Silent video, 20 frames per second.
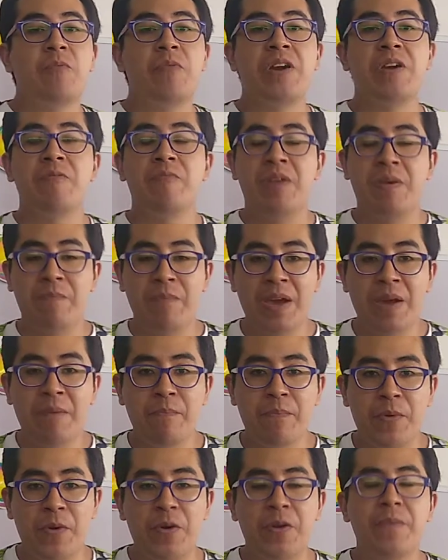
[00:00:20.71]
we
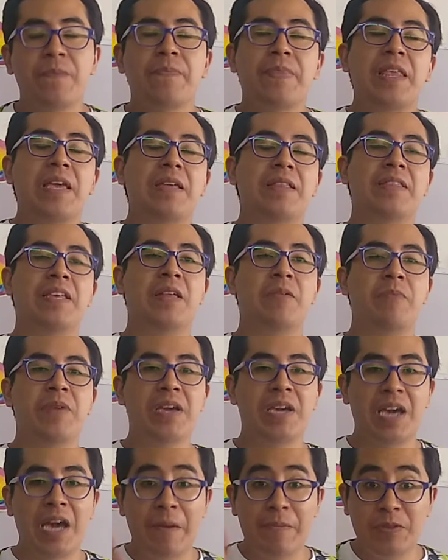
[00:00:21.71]
remember that
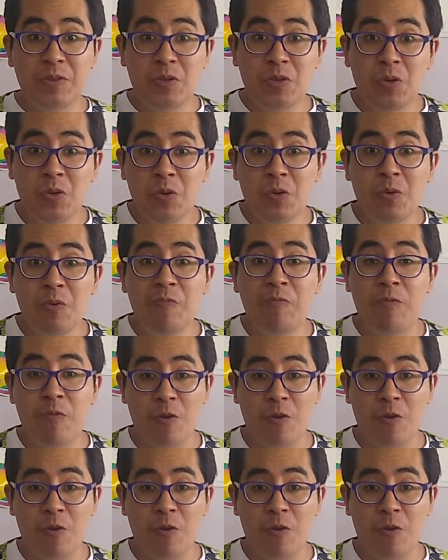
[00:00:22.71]
we have two